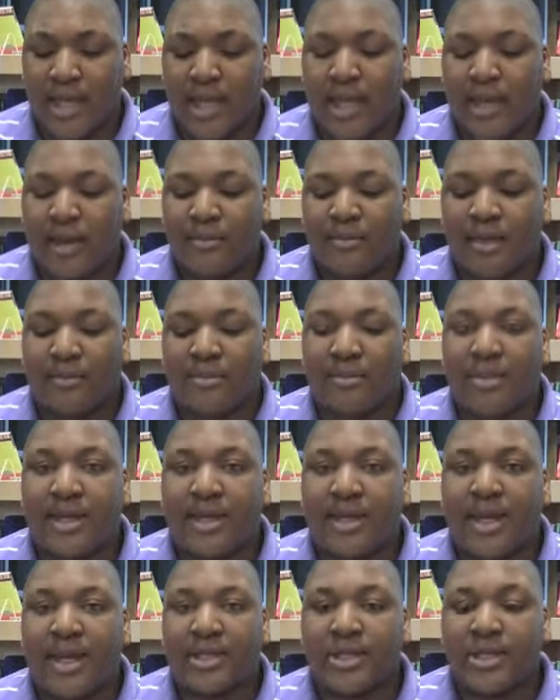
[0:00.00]
I remember
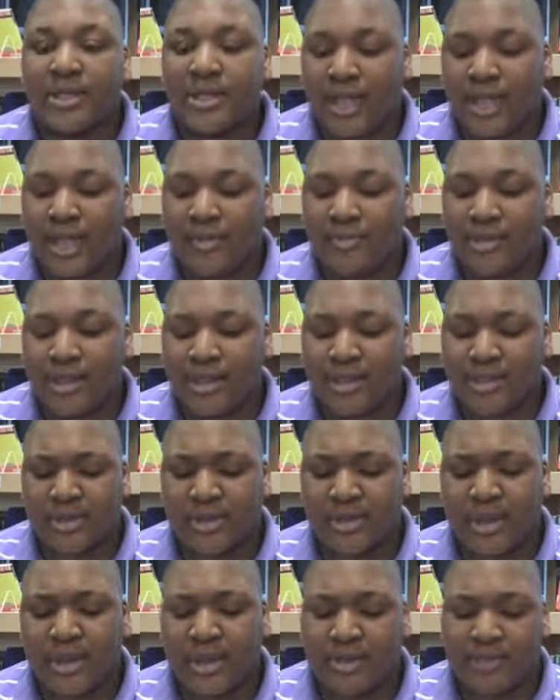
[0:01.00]
that day just like it was
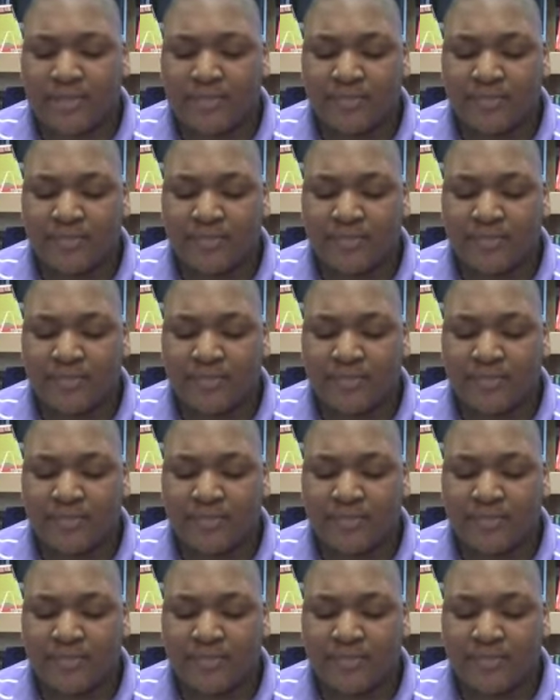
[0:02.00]
yesterday.